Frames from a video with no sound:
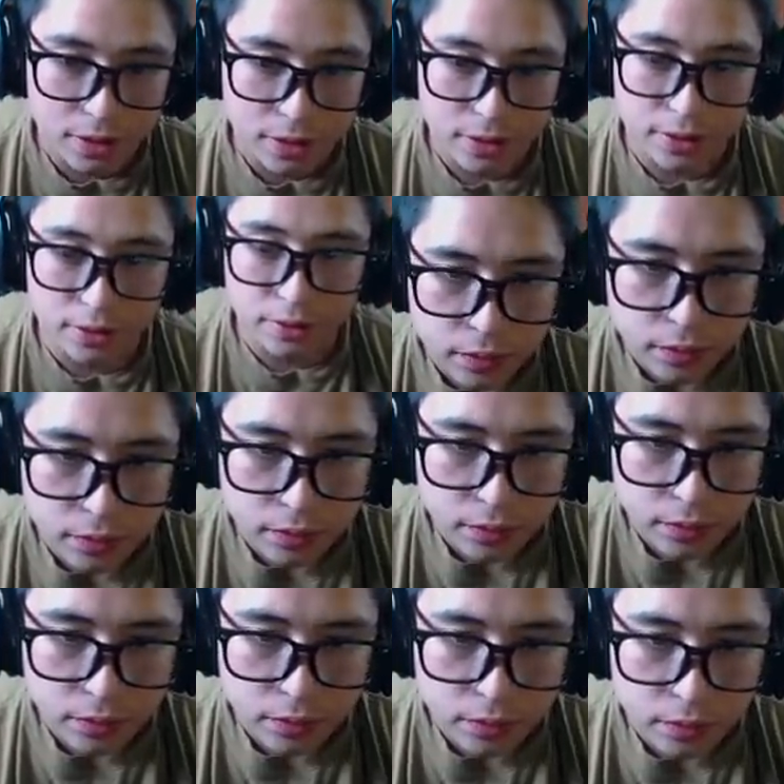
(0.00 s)

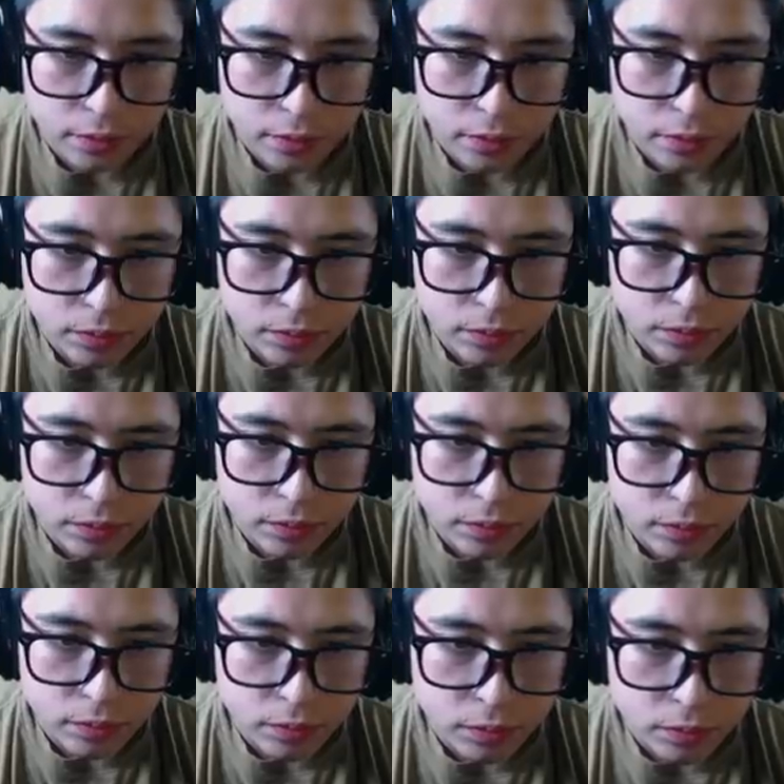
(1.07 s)

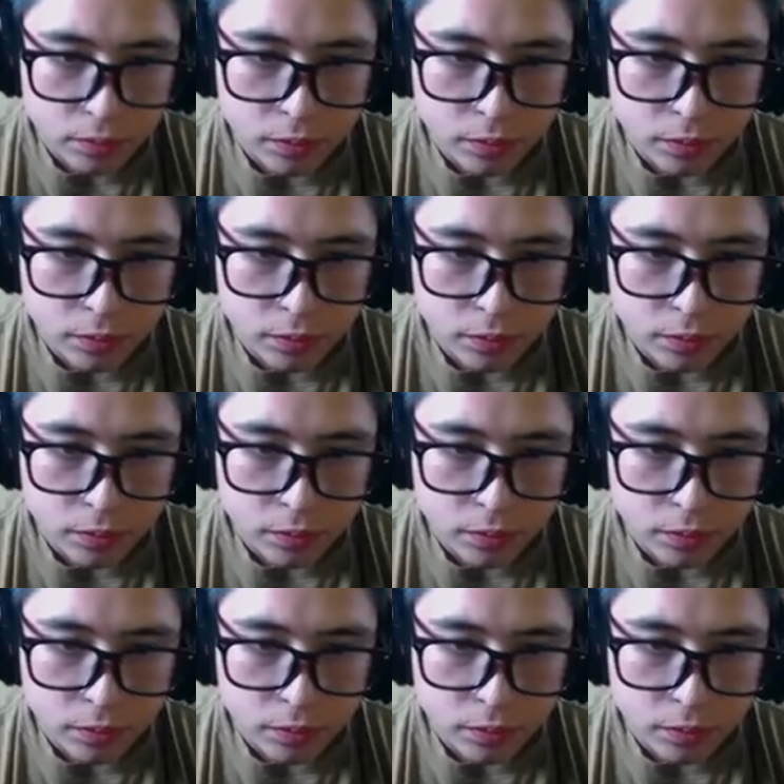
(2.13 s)
[no speech]